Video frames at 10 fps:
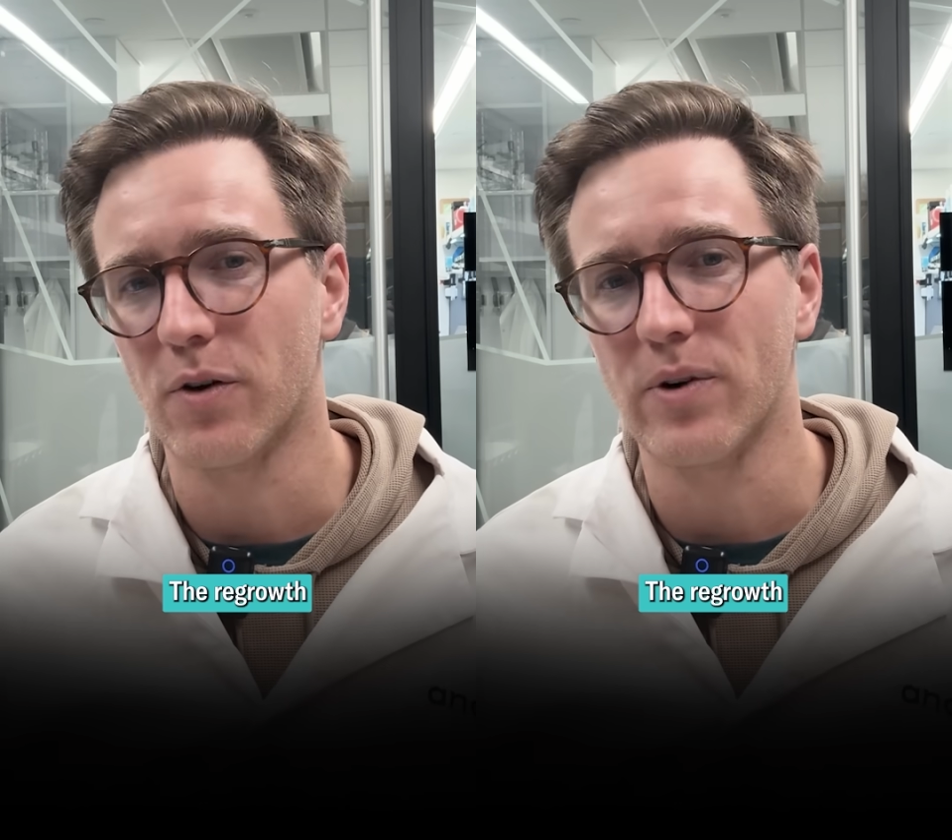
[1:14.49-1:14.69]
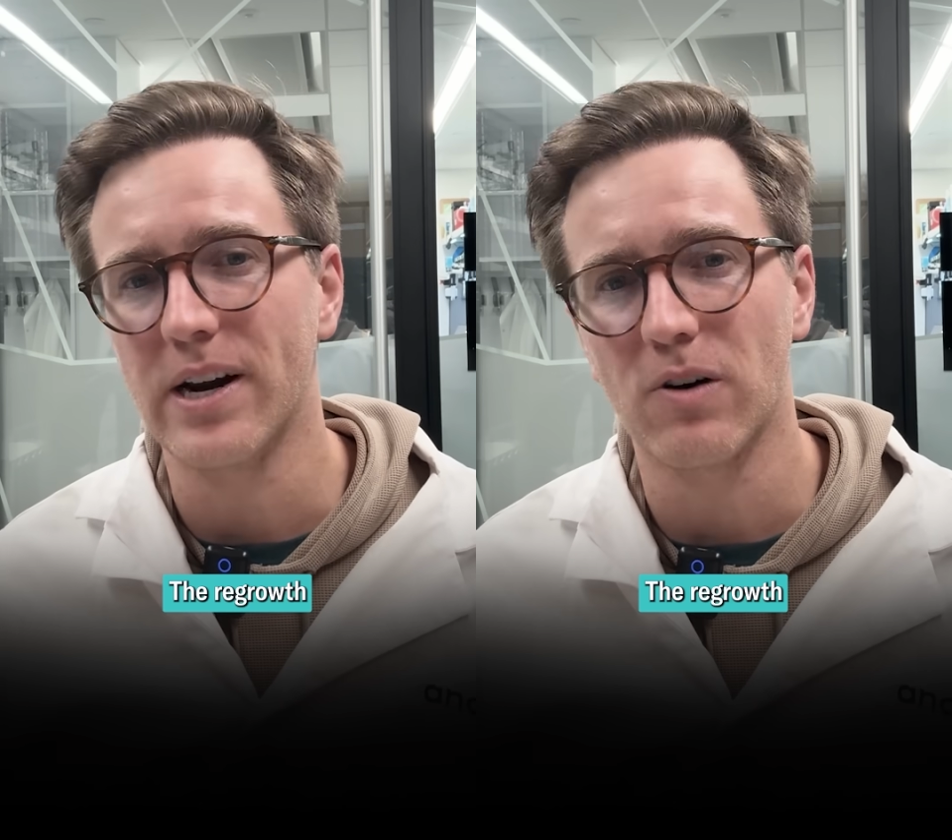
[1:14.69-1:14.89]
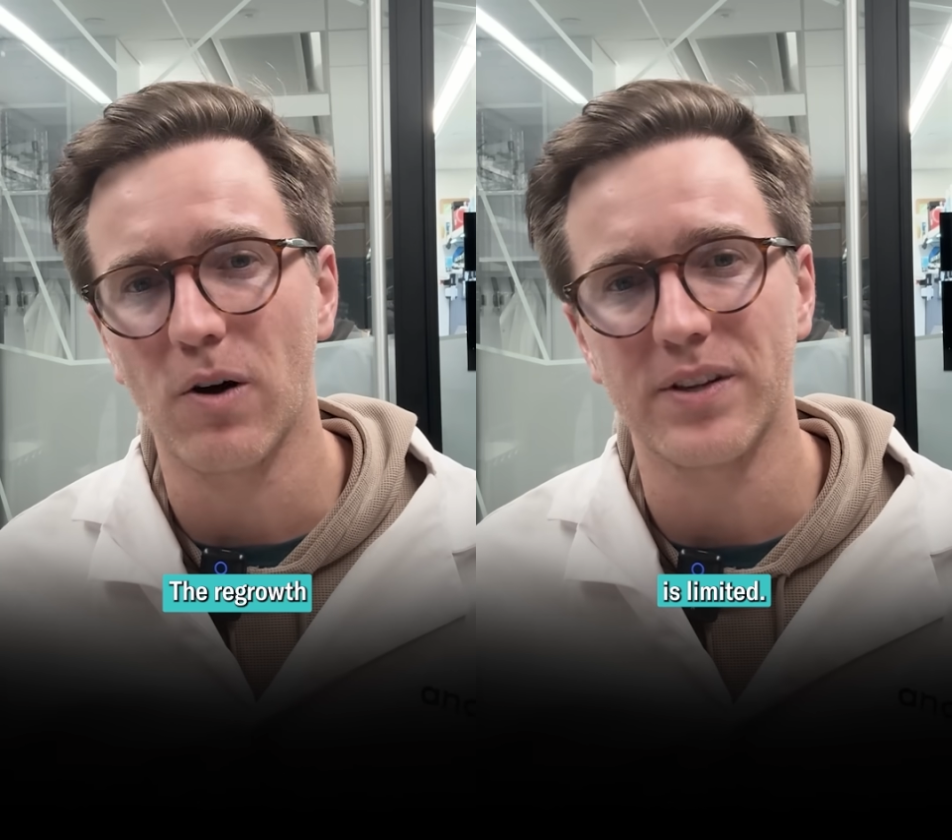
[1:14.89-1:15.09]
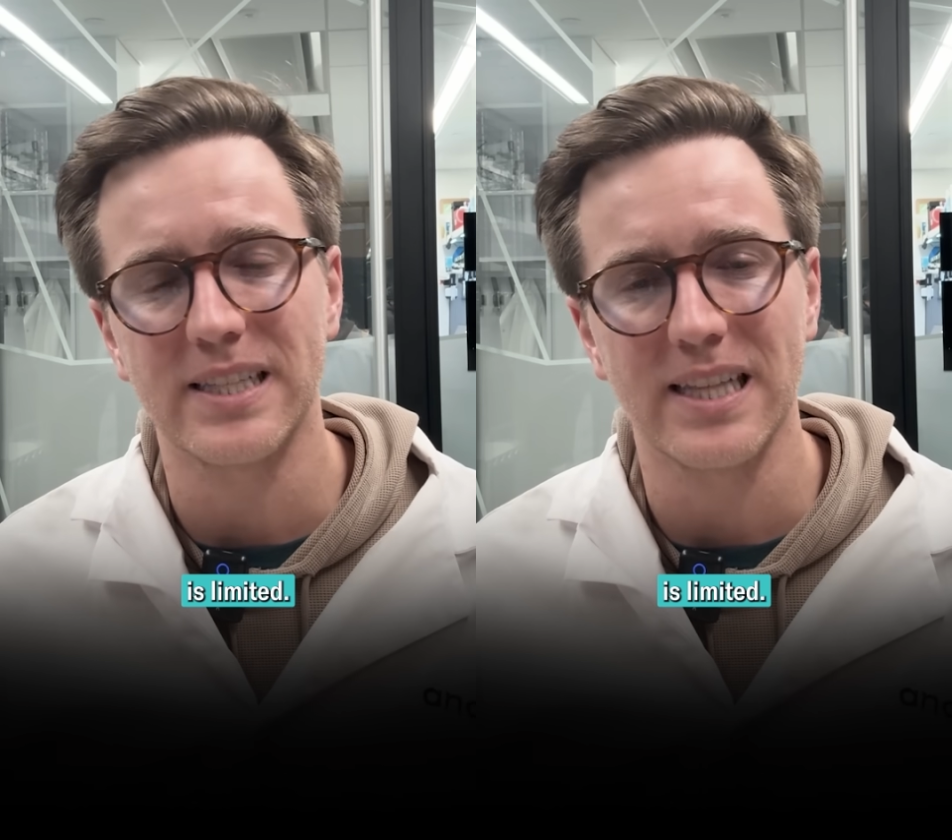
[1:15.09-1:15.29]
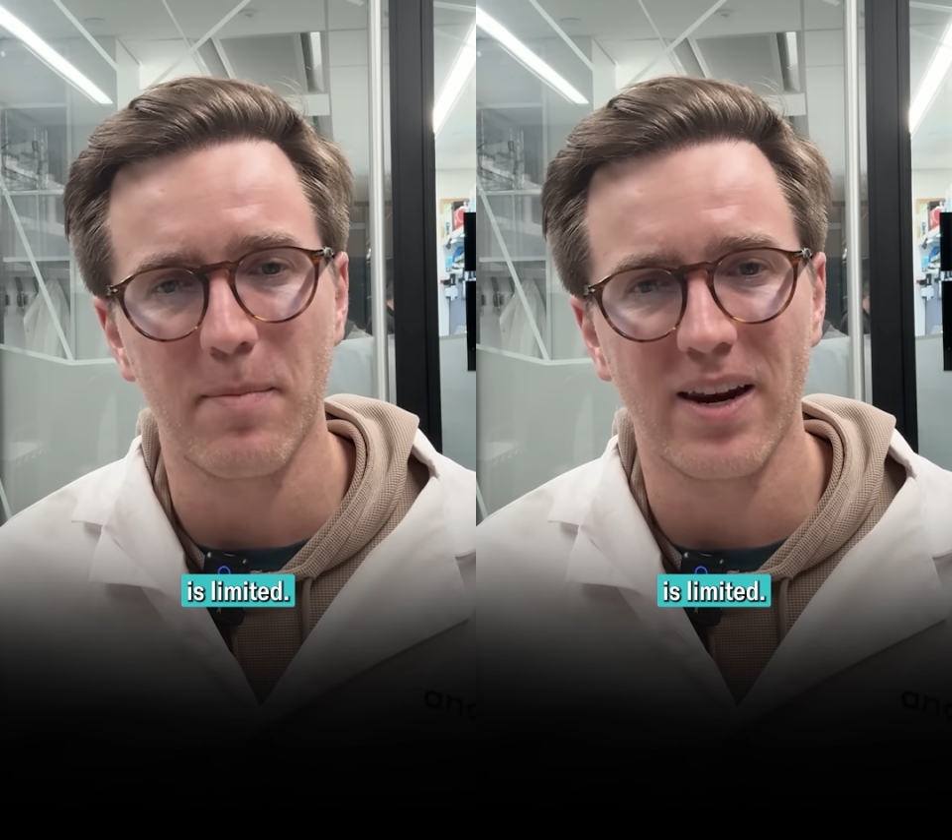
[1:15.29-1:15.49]
The regrowth
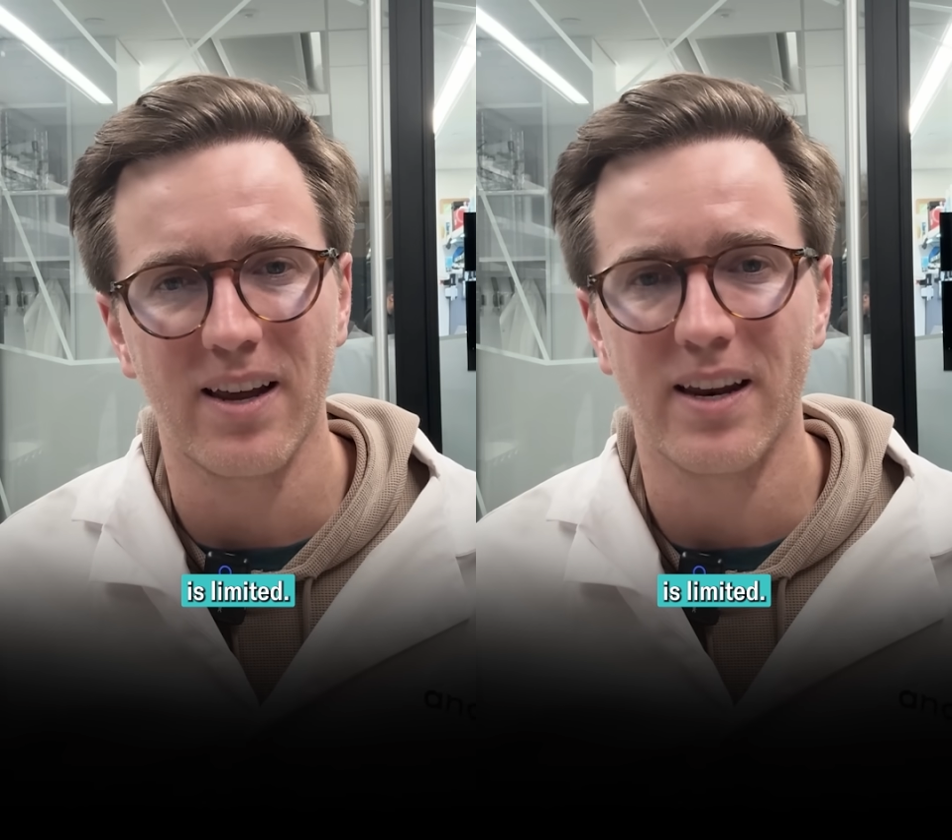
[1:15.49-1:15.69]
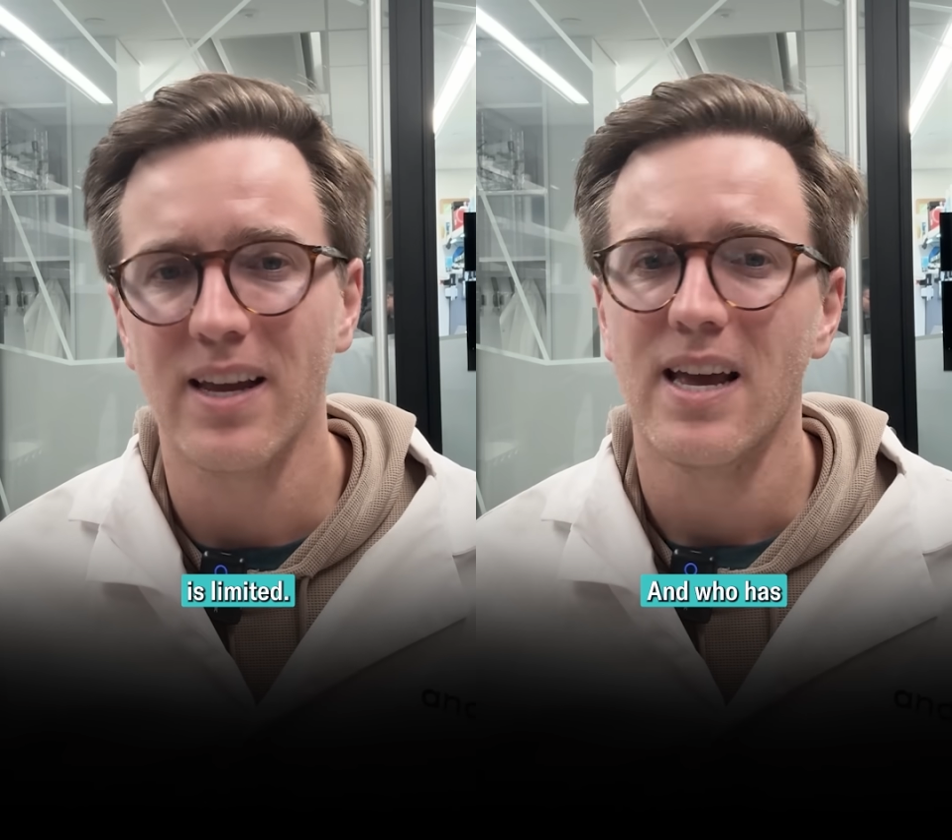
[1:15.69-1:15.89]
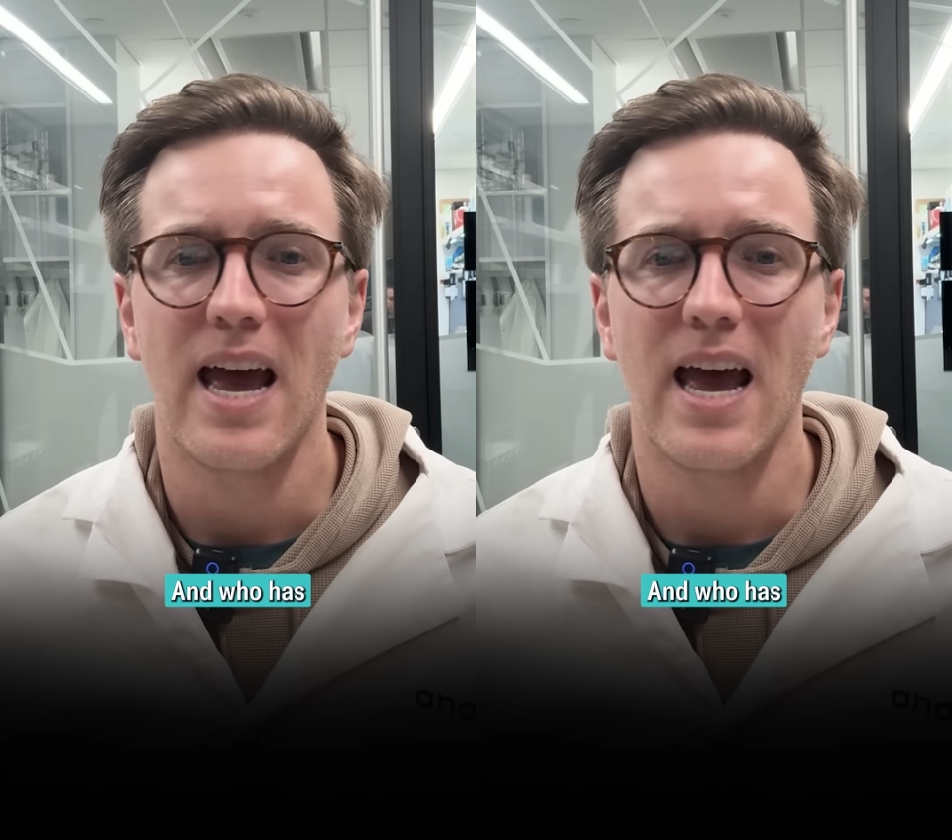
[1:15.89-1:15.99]
is limited,